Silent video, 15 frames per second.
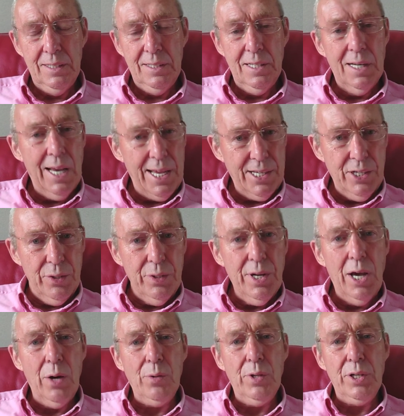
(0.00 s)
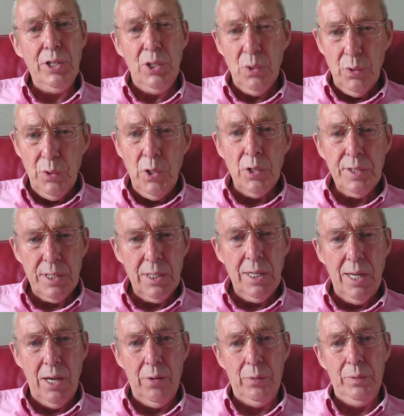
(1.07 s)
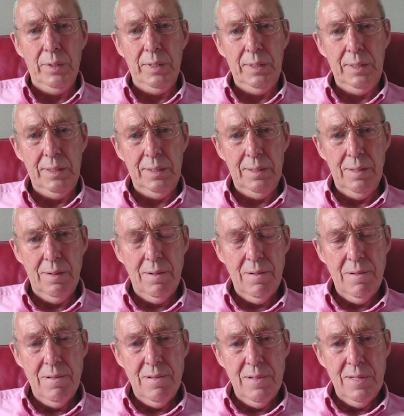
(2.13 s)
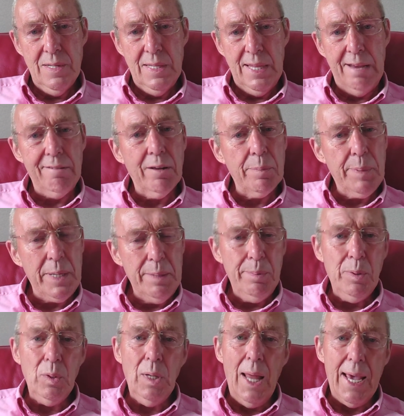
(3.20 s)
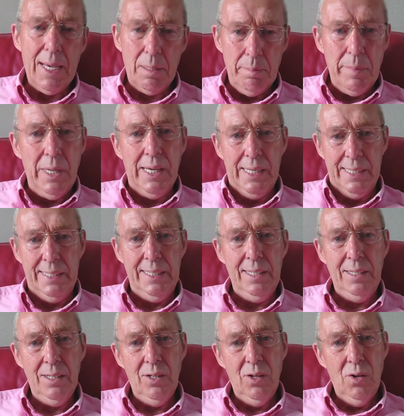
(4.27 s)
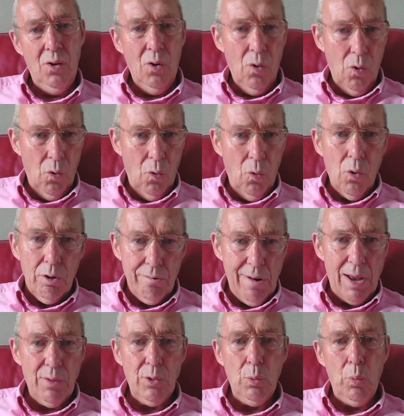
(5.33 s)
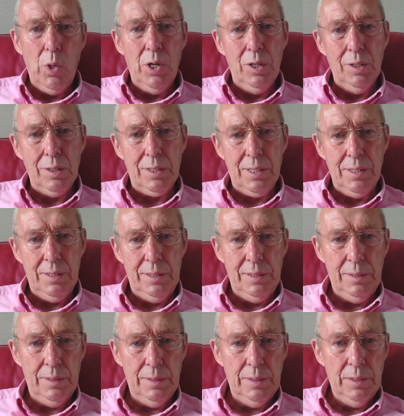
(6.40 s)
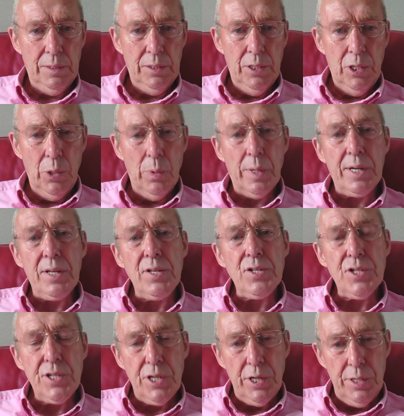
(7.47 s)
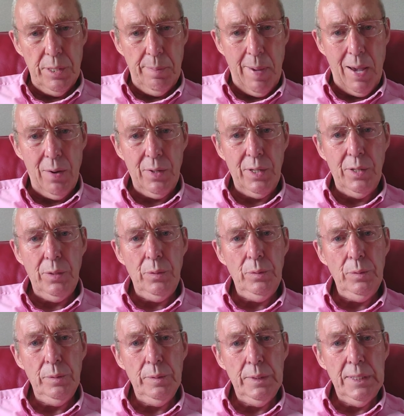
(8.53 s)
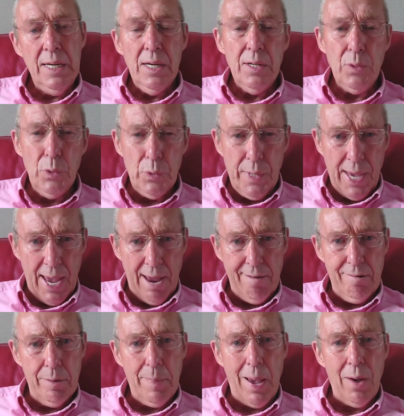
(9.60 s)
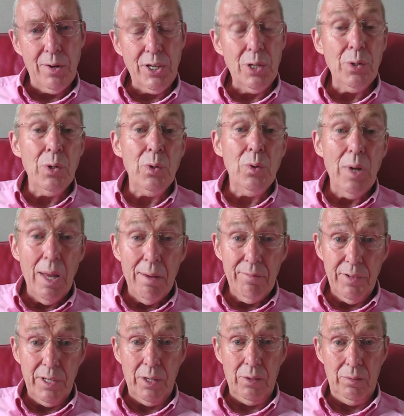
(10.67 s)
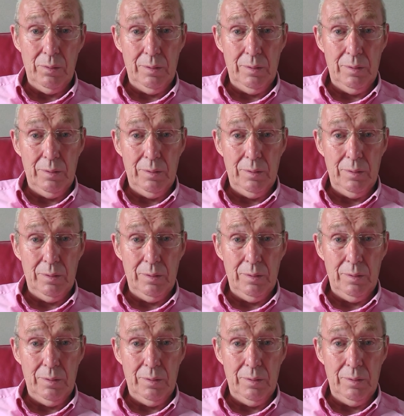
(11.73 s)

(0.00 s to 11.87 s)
to let you know that you're not alone. There are people like me all around the world who are concerned about you, who care about you, who love you.